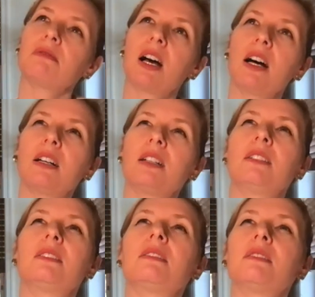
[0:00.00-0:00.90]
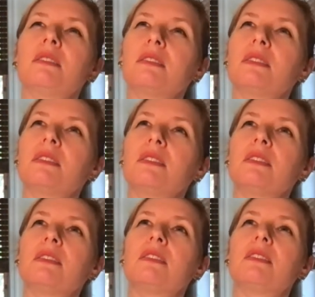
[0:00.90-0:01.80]
uh,
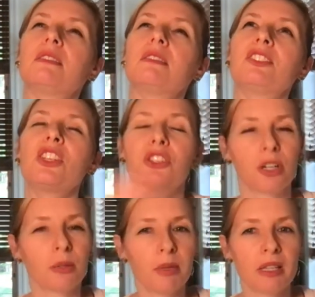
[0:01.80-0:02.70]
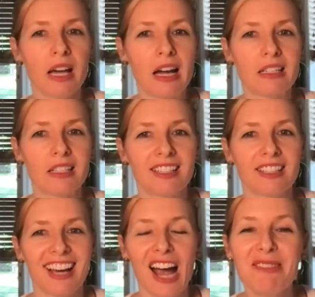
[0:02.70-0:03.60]
determine that.
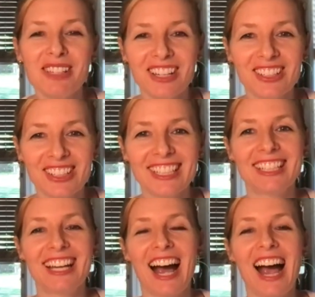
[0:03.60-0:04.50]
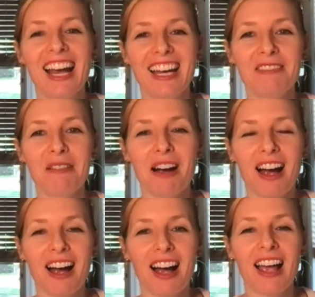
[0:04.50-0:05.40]
I wish I could. I
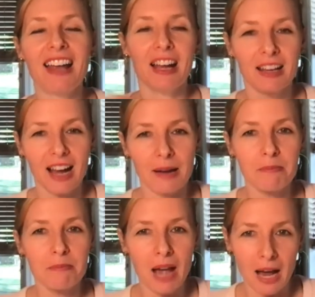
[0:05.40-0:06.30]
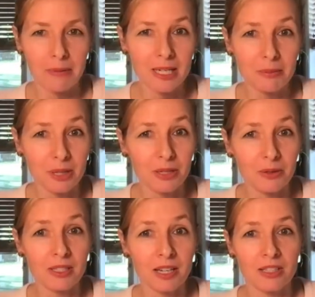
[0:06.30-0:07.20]
and I, am happy to put
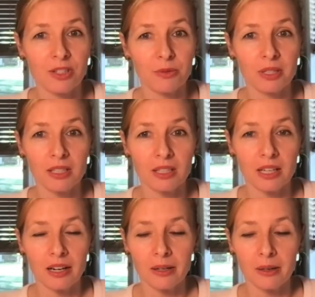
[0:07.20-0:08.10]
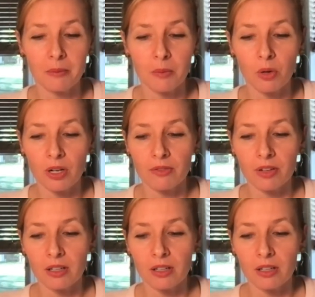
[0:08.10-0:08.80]
you in touch with um, one of